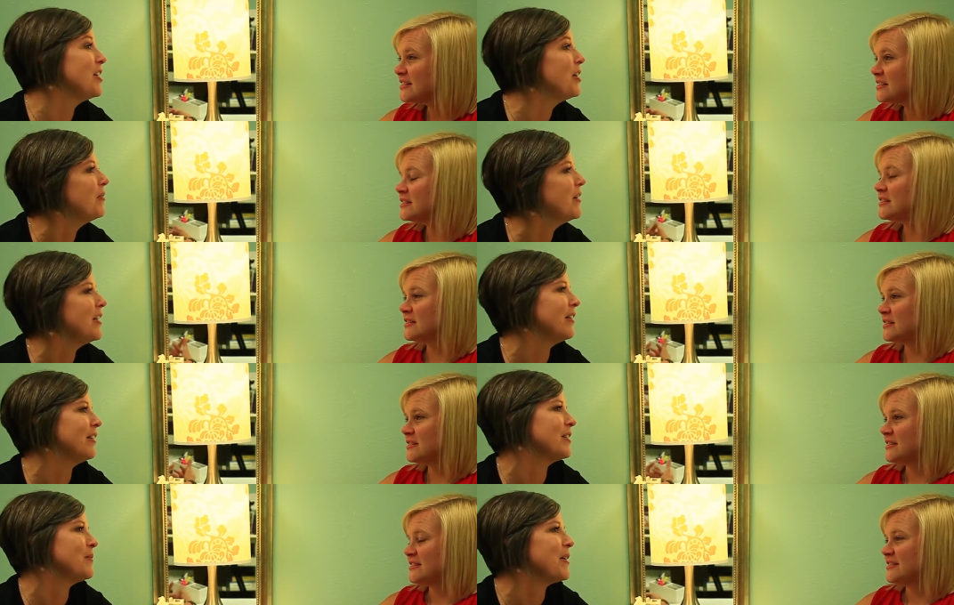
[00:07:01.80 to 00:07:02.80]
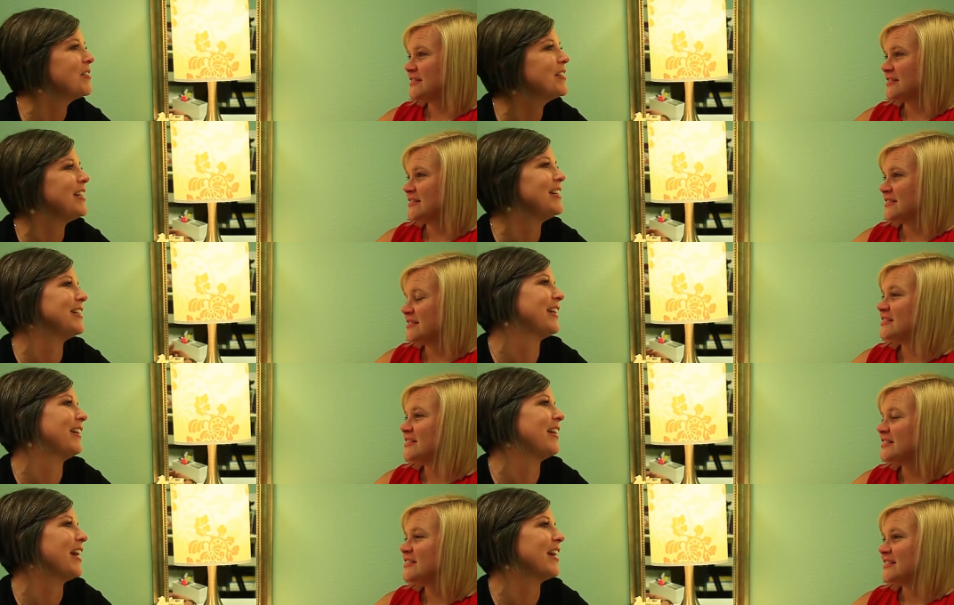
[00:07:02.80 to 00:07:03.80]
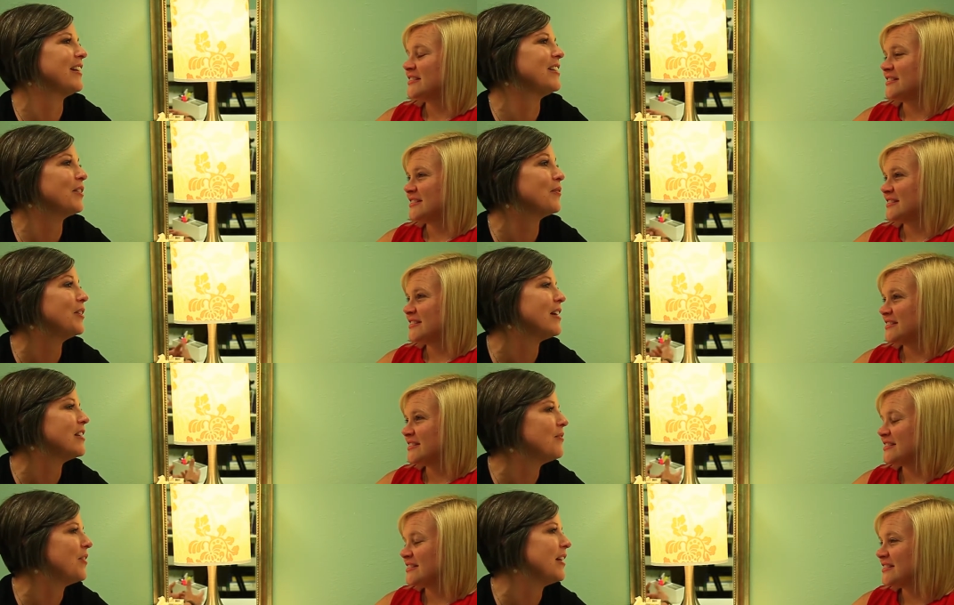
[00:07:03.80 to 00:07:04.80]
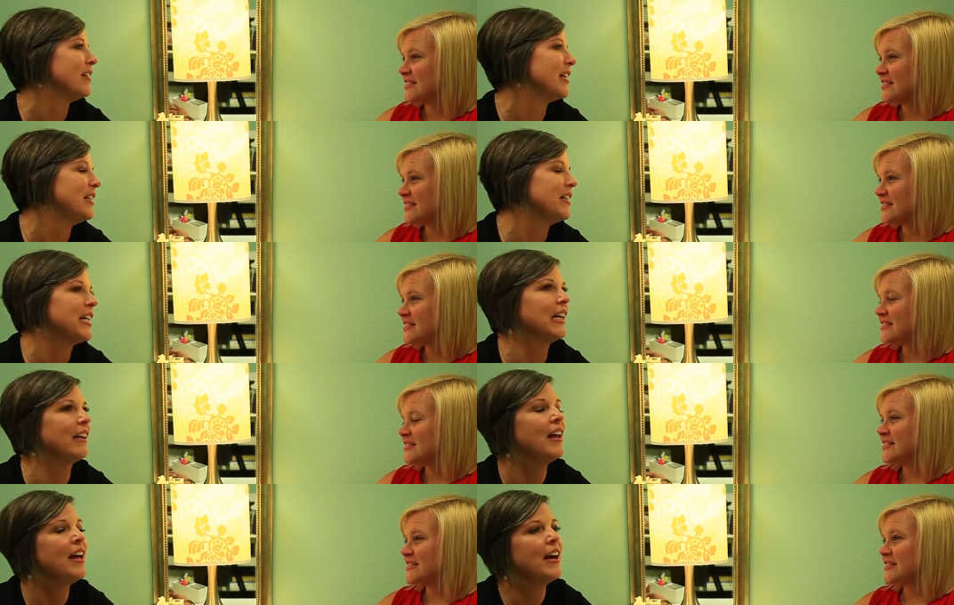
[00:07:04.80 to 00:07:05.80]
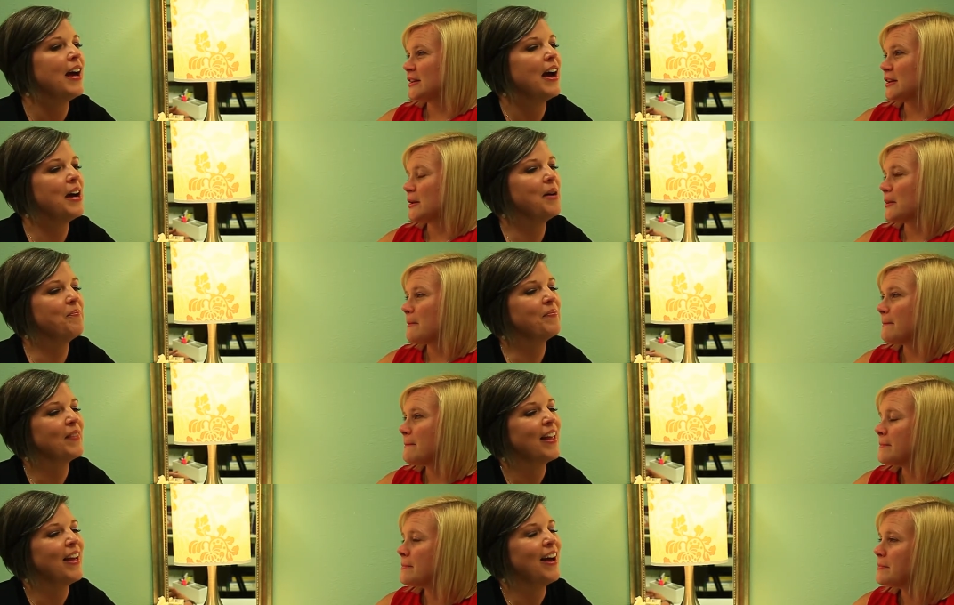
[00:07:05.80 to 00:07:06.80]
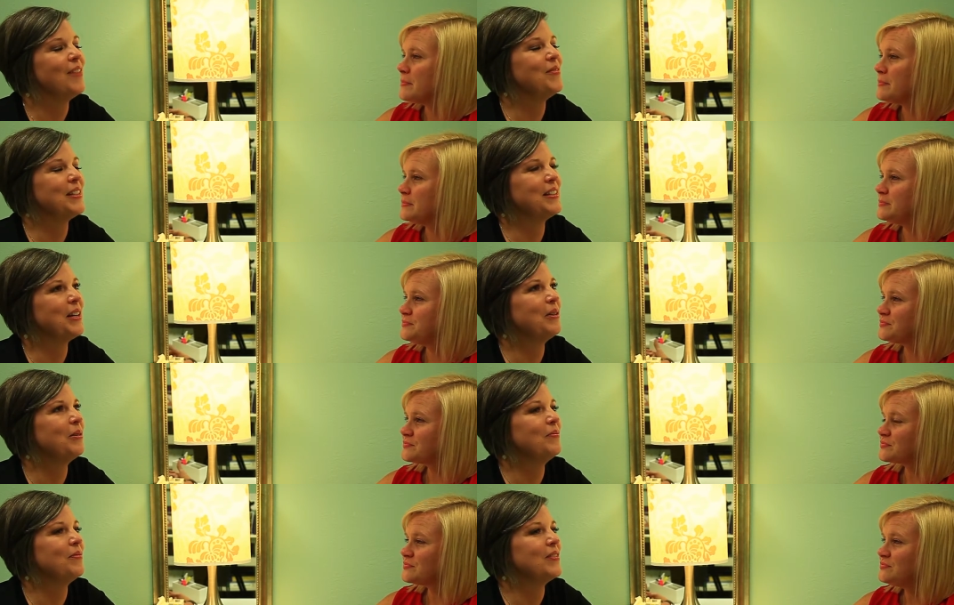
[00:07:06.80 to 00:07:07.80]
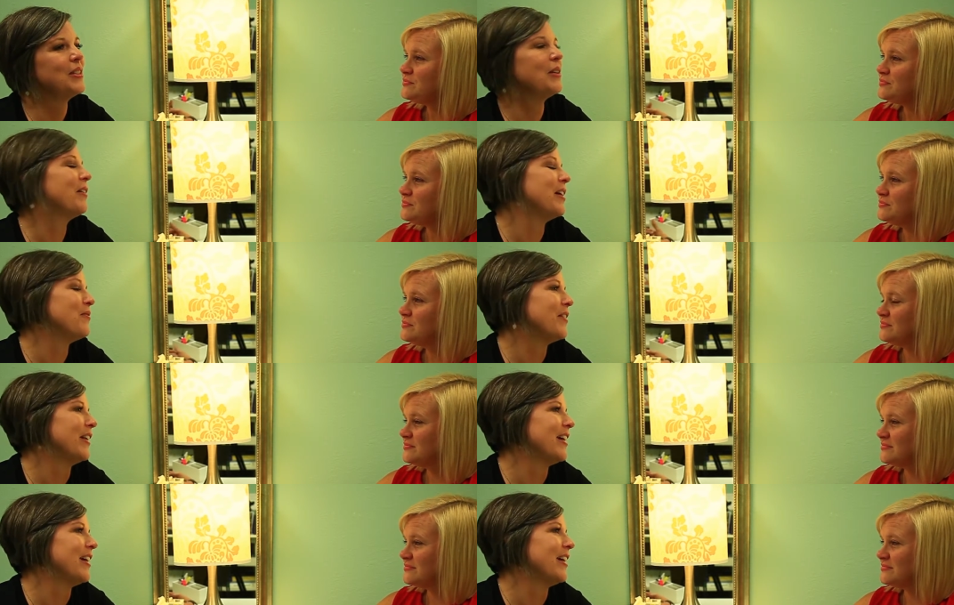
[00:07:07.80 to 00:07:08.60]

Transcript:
Speaker 1: you and your specialties and and your philosophy on healing and um, I'm just so so grateful that